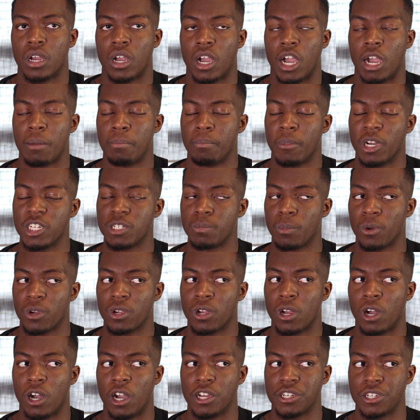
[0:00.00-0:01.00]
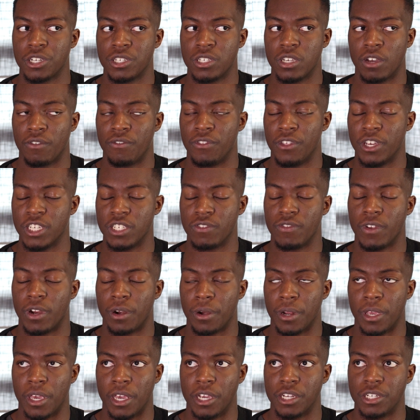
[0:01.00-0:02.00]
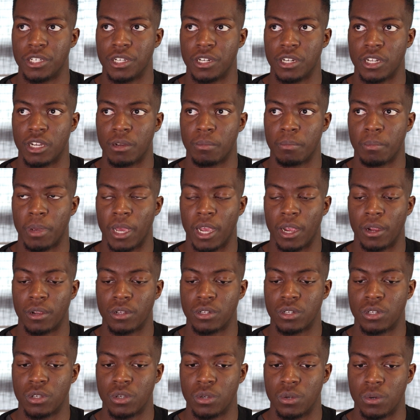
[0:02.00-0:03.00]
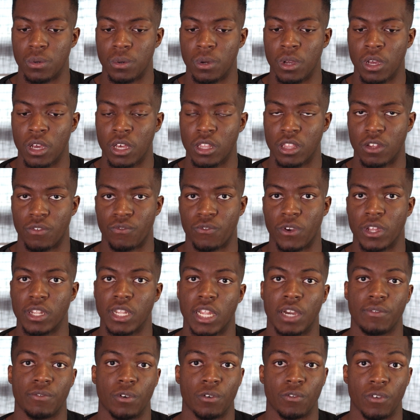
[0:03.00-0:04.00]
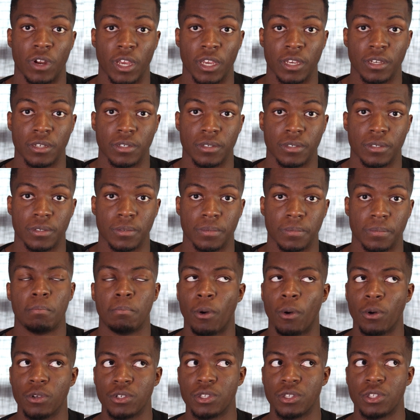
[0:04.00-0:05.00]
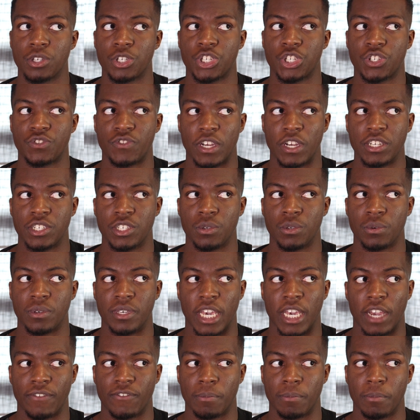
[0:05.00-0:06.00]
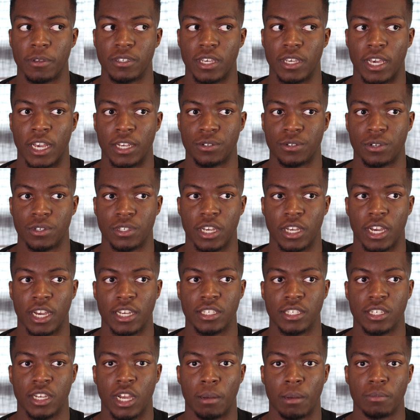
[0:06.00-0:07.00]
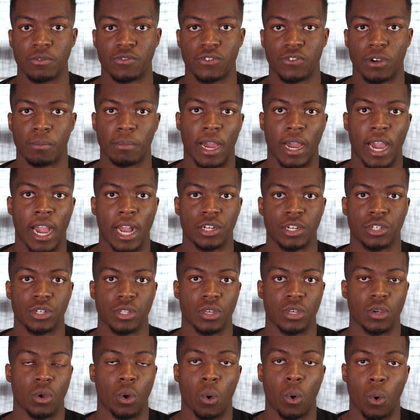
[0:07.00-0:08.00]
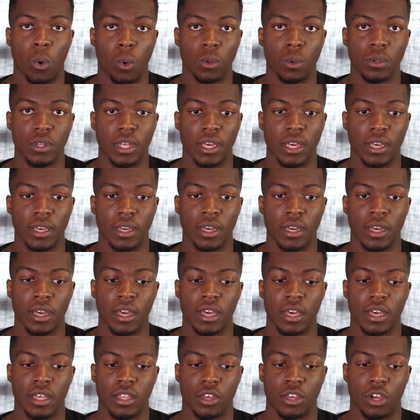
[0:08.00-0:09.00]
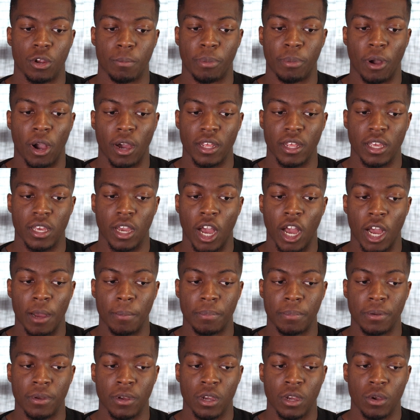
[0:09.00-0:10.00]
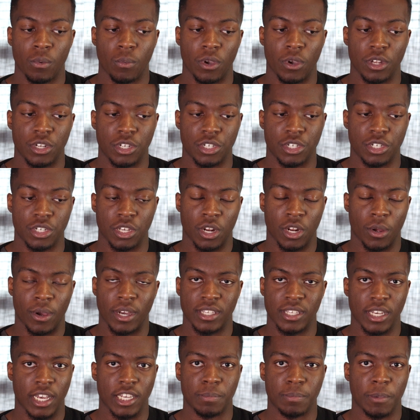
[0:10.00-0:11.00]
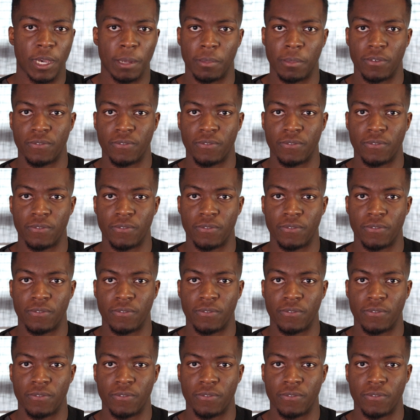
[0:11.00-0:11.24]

I'm much more cautious of this variation compared to the front lever raise. Most of the stress you get from this exercise comes from actually holding your body up, which, as I explained